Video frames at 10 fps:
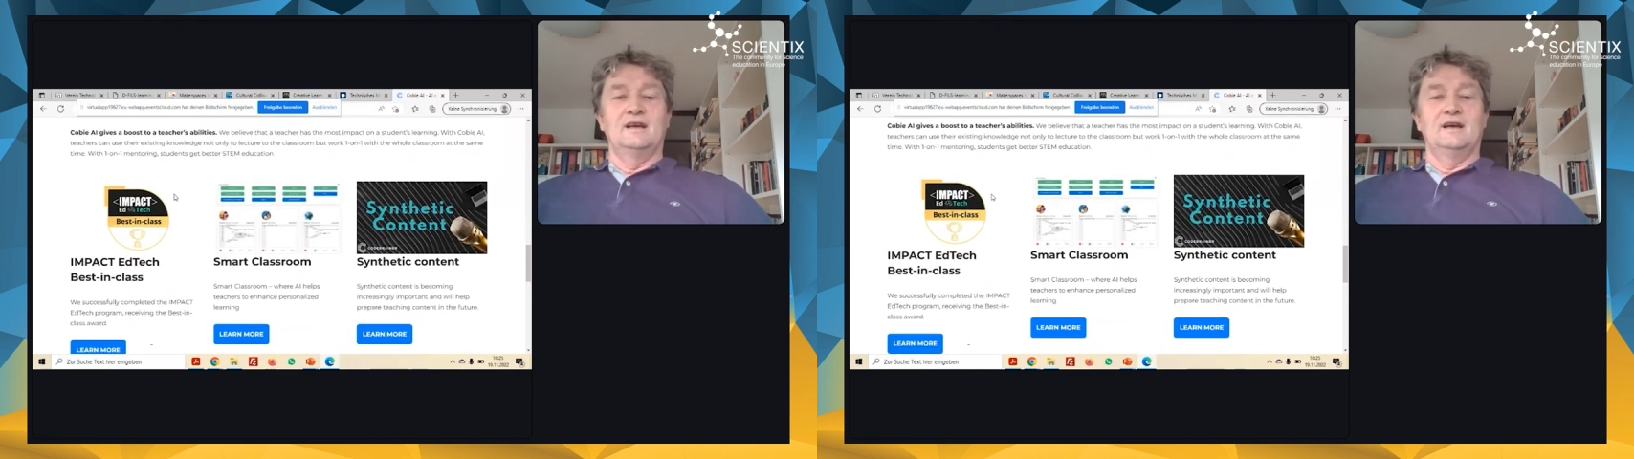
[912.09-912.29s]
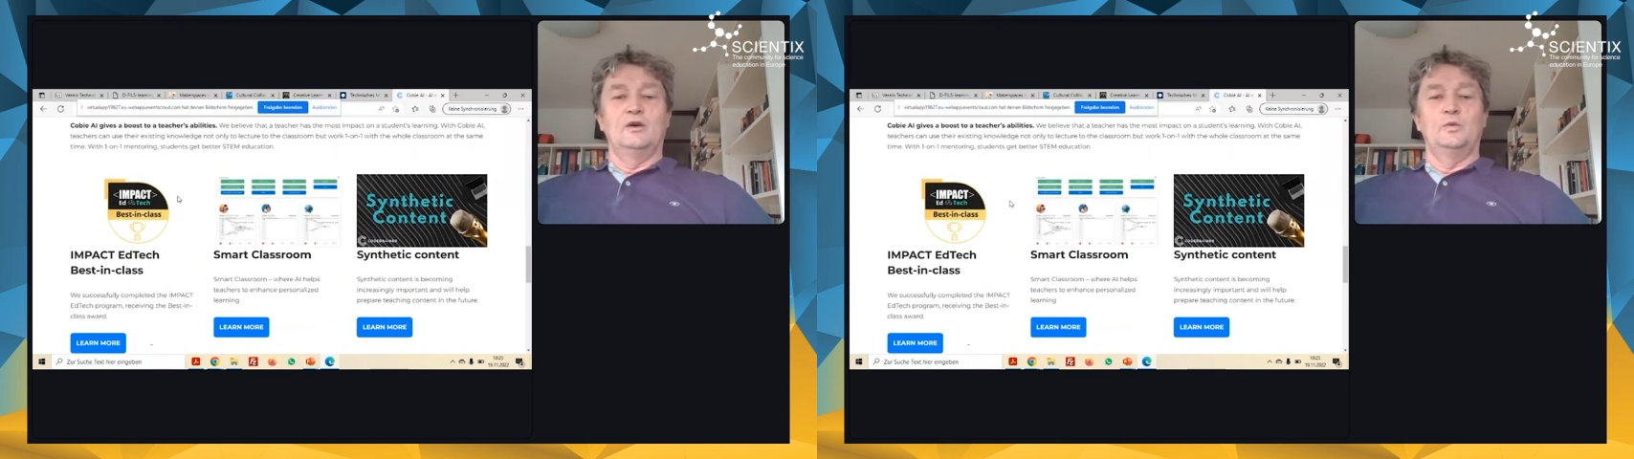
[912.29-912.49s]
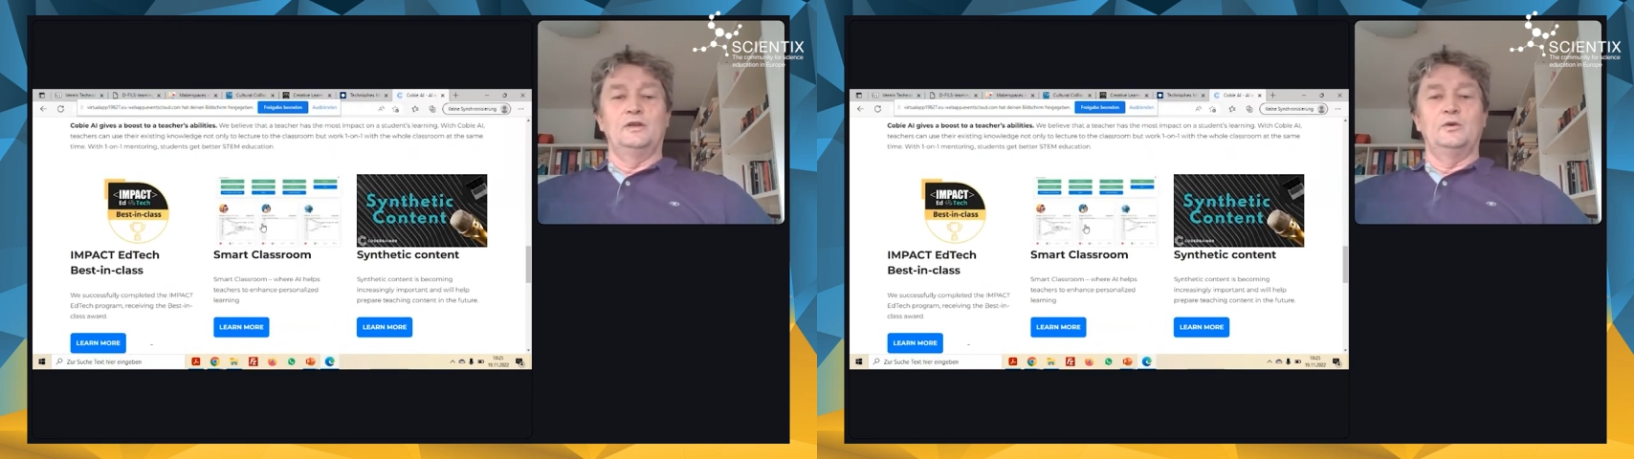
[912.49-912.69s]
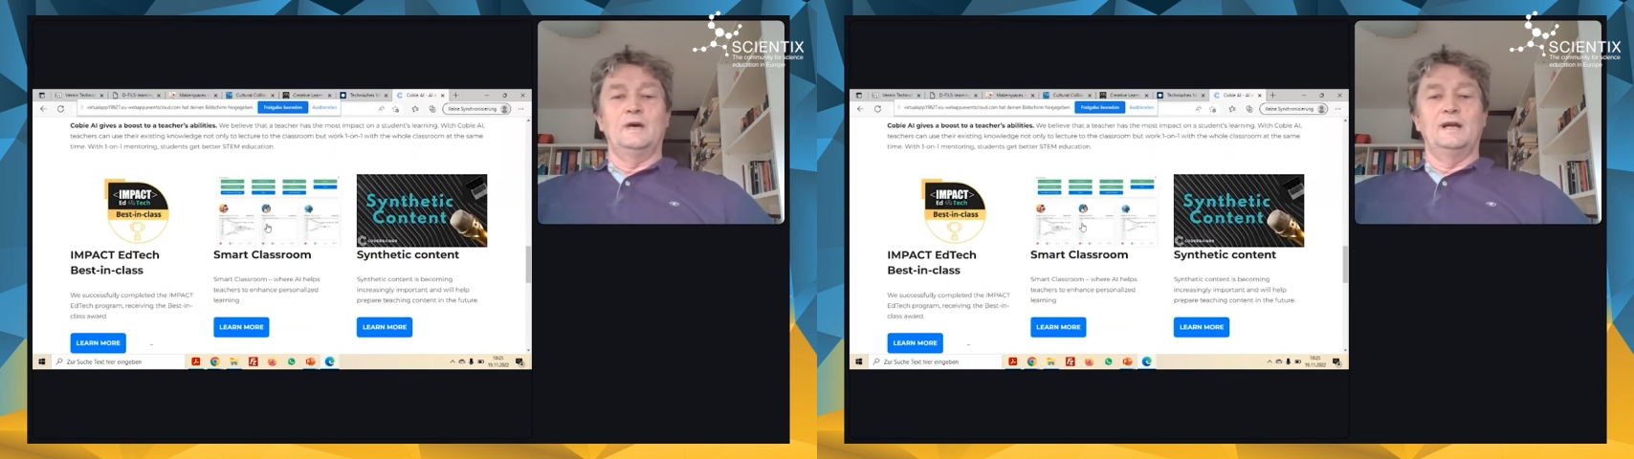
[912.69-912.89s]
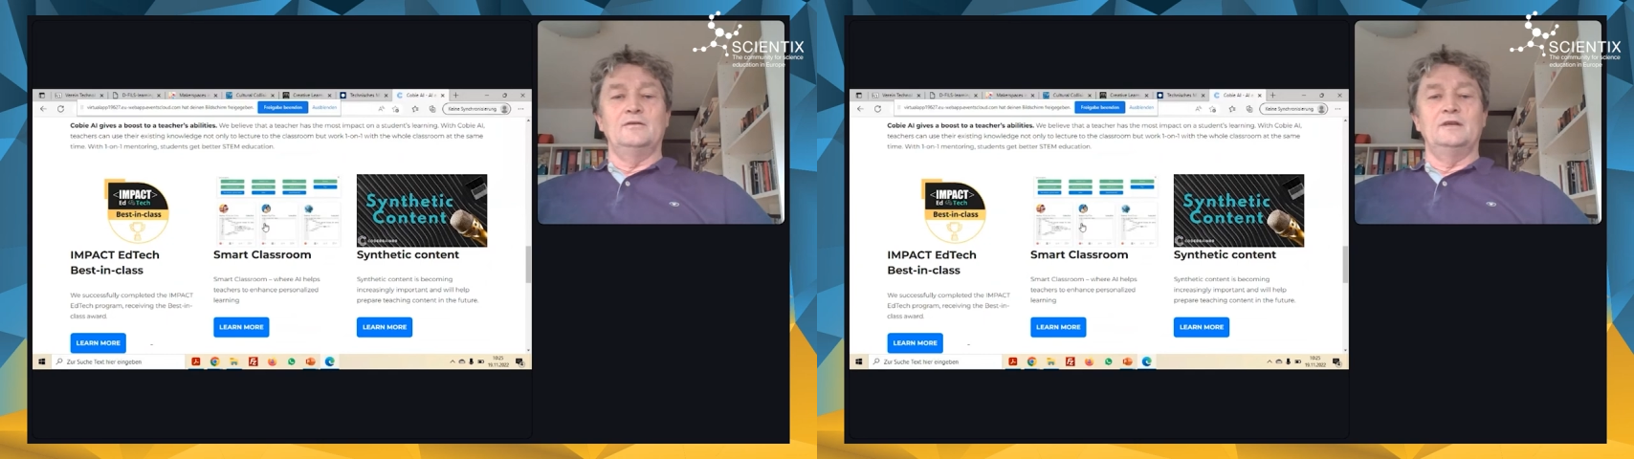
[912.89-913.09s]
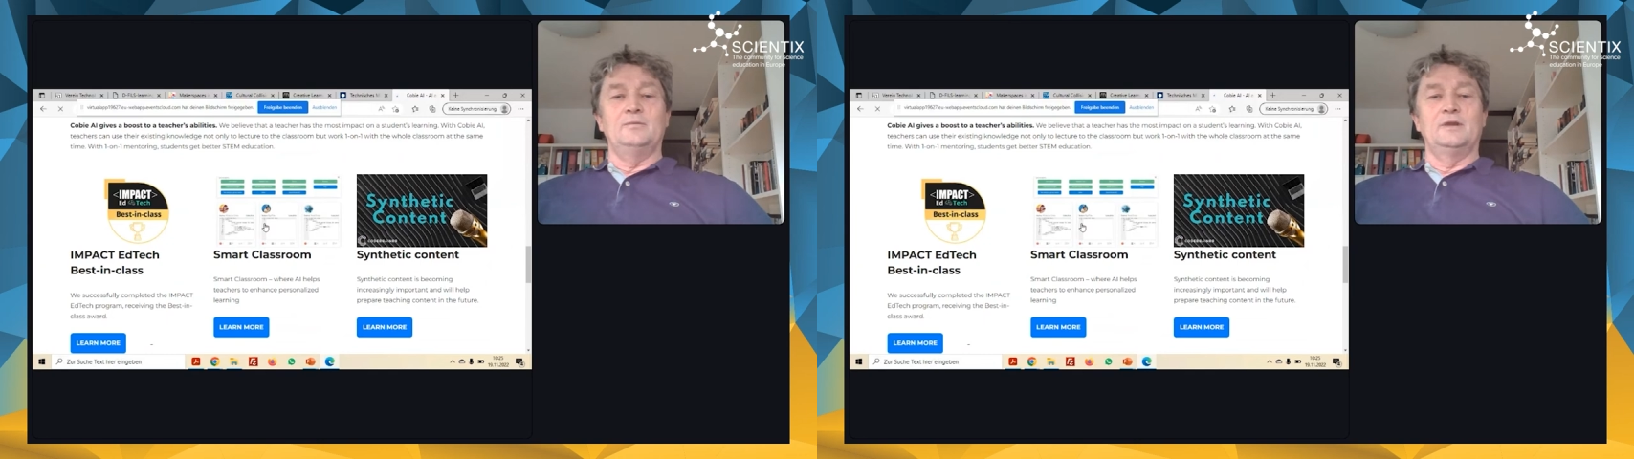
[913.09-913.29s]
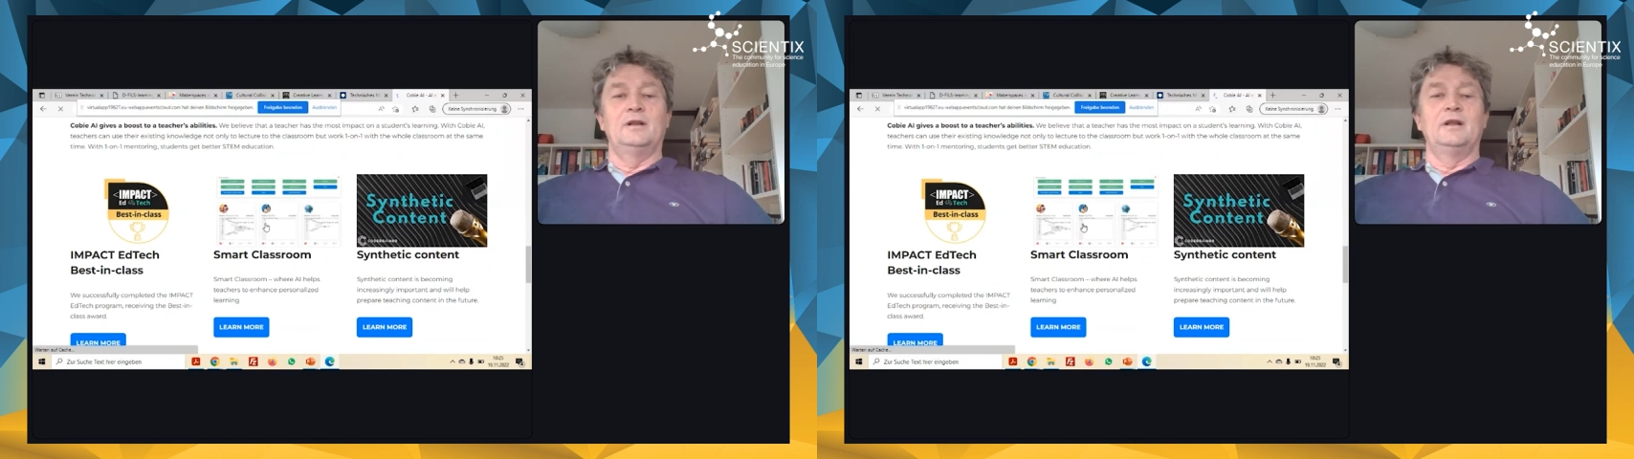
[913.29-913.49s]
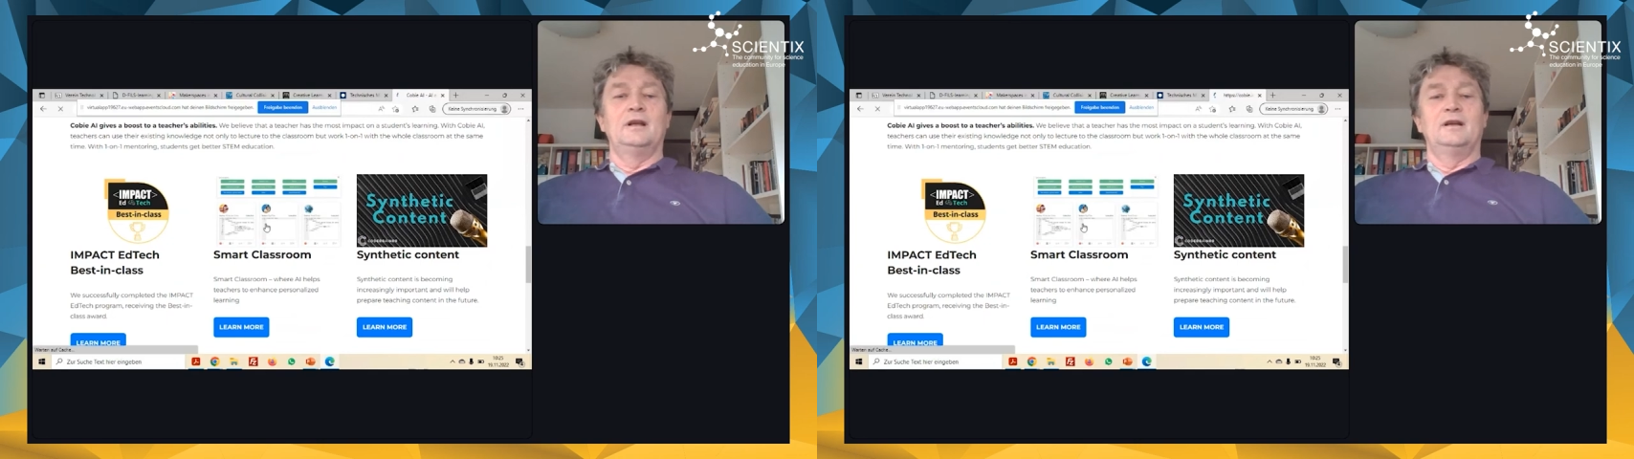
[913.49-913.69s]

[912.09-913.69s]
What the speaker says: with a valuable